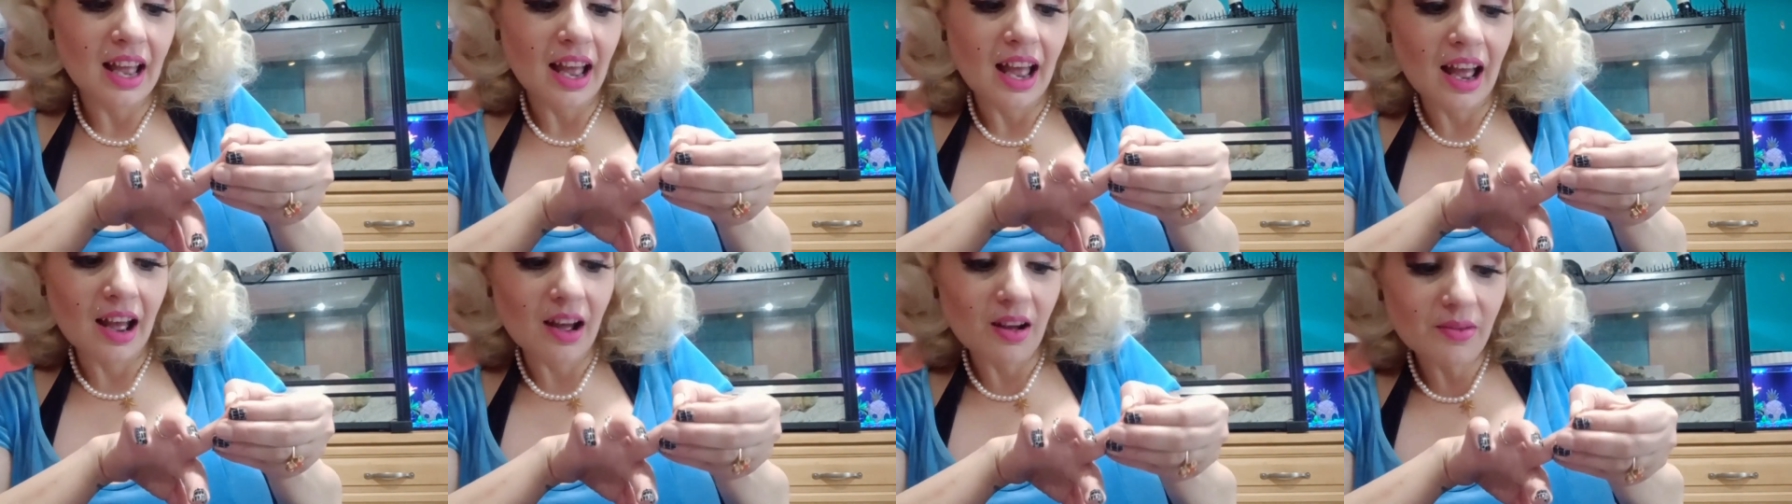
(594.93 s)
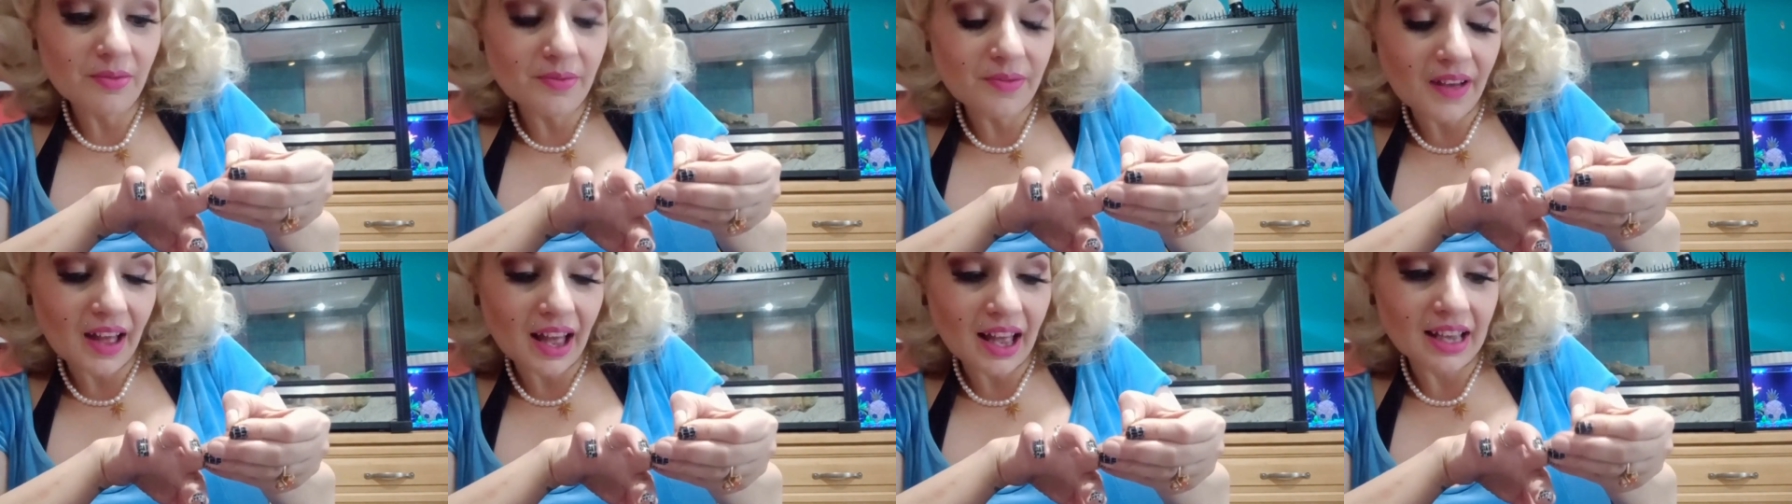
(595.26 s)
how
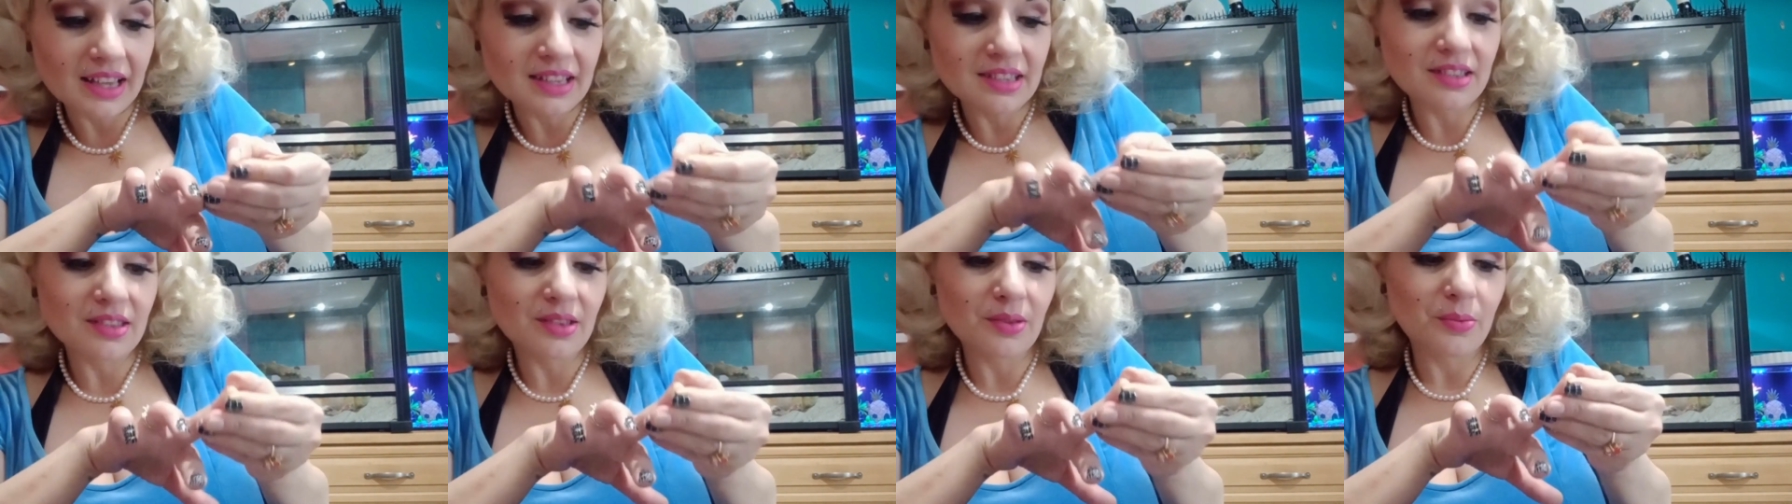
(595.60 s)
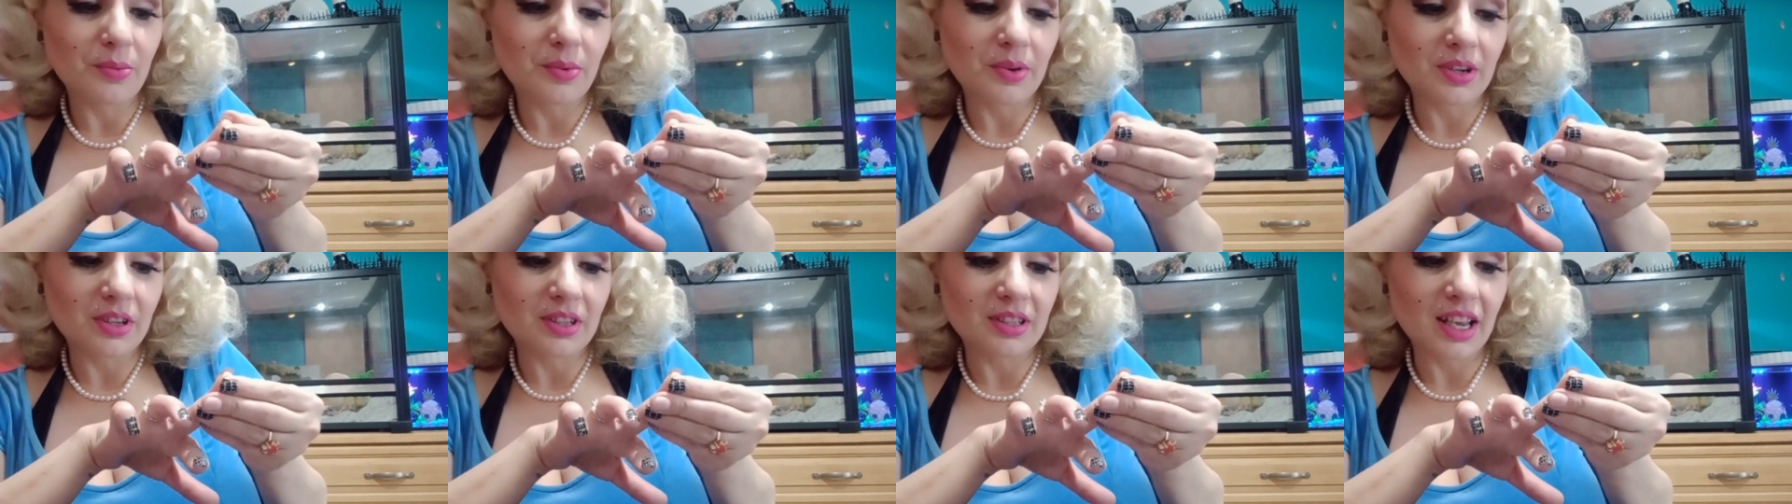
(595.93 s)
fast the
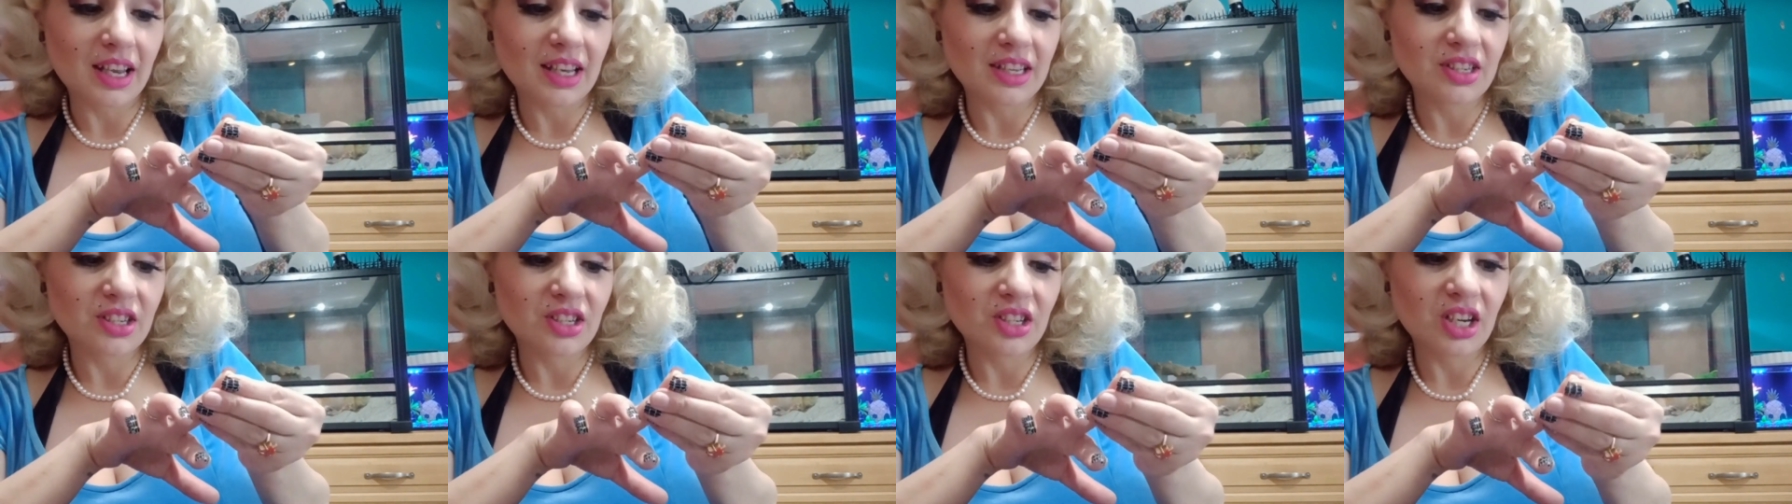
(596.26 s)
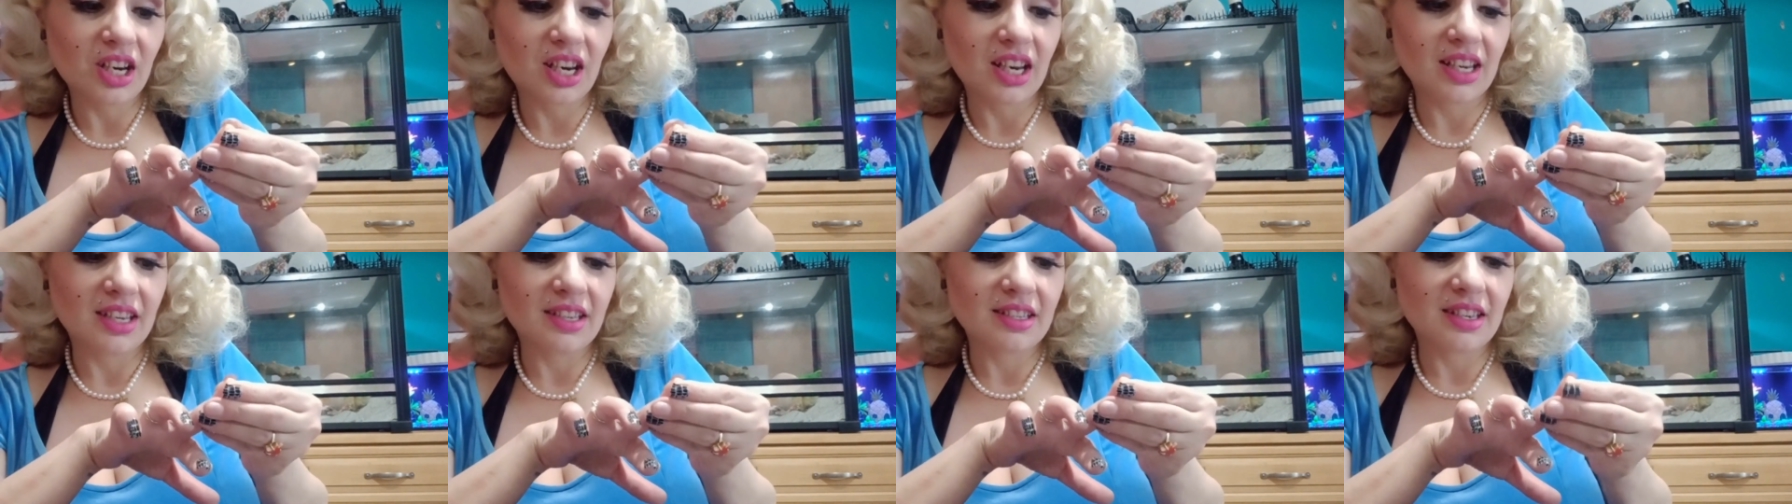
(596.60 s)
world has
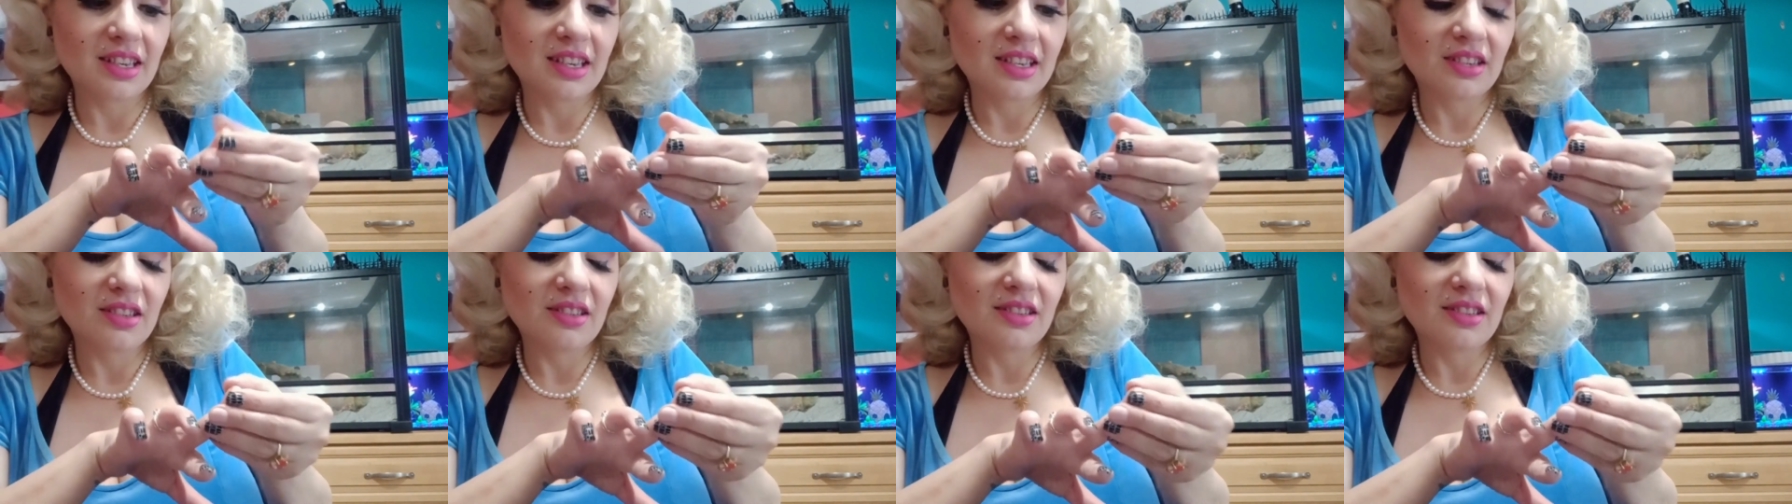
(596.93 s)
changed in